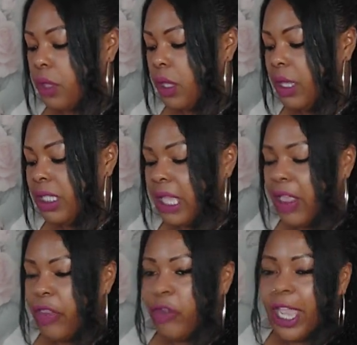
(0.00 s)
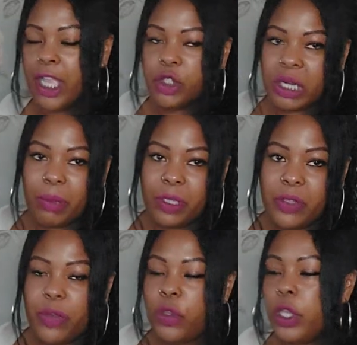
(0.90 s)
let's get three angel numbers
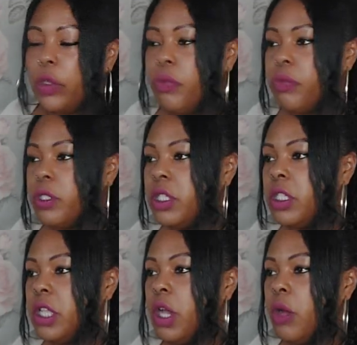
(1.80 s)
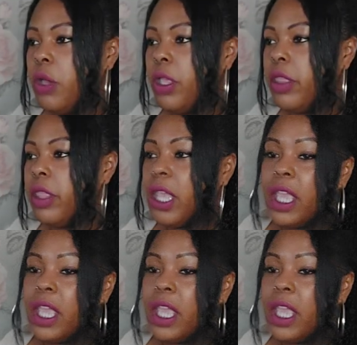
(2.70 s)
for you to start with